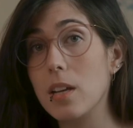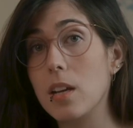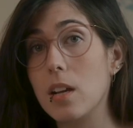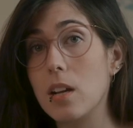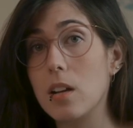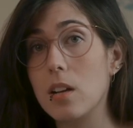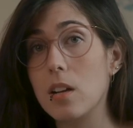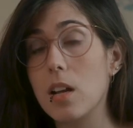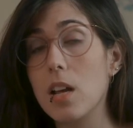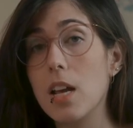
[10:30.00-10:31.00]

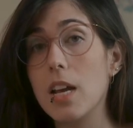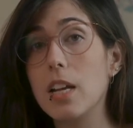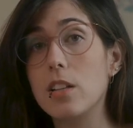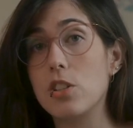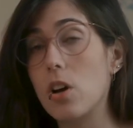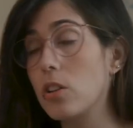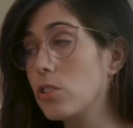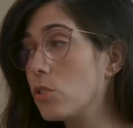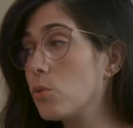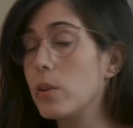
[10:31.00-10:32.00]
in the
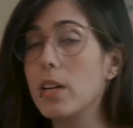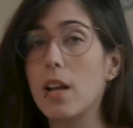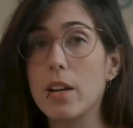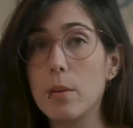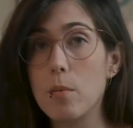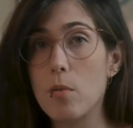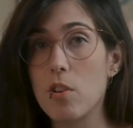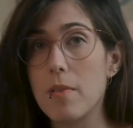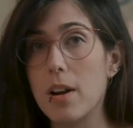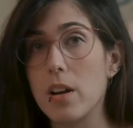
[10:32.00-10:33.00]
shots to bring a little bit
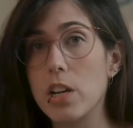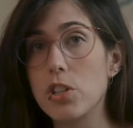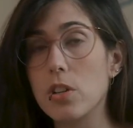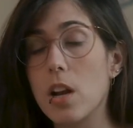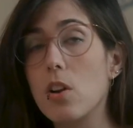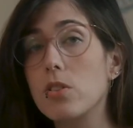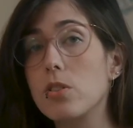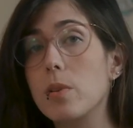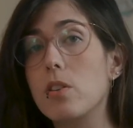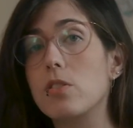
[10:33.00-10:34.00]
more of variation, and
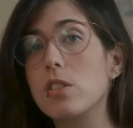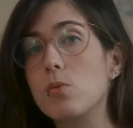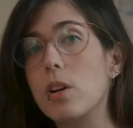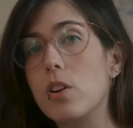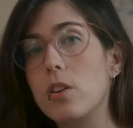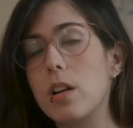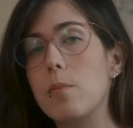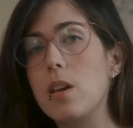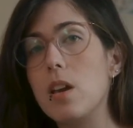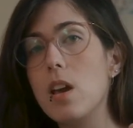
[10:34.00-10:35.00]
also because these were going to
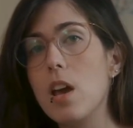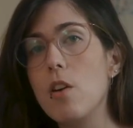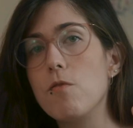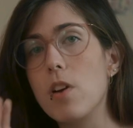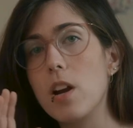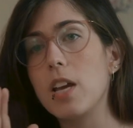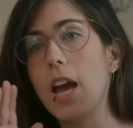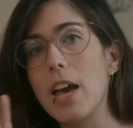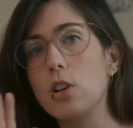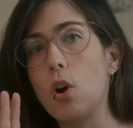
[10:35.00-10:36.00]
be very
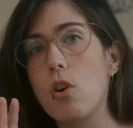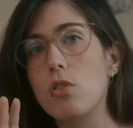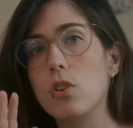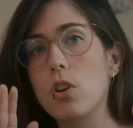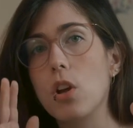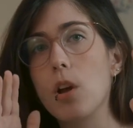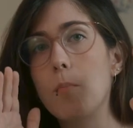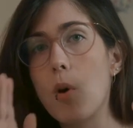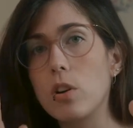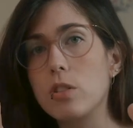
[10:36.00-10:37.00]
head-on
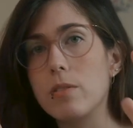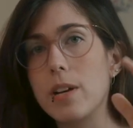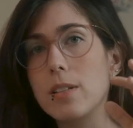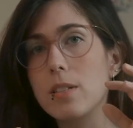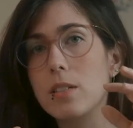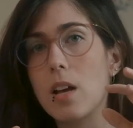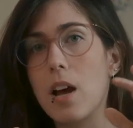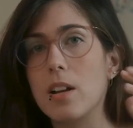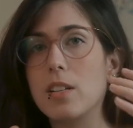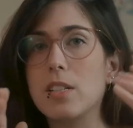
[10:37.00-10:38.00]
portraits
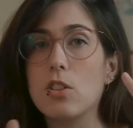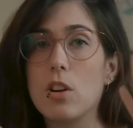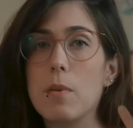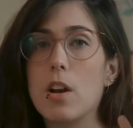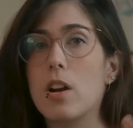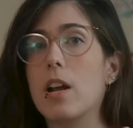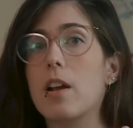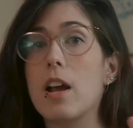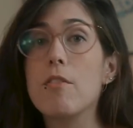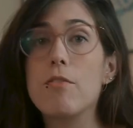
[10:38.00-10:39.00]
and it's just gonna be
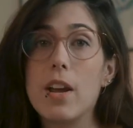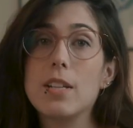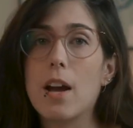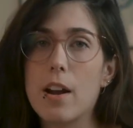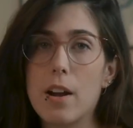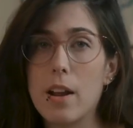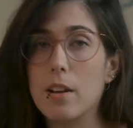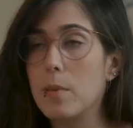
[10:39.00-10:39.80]
her face and her head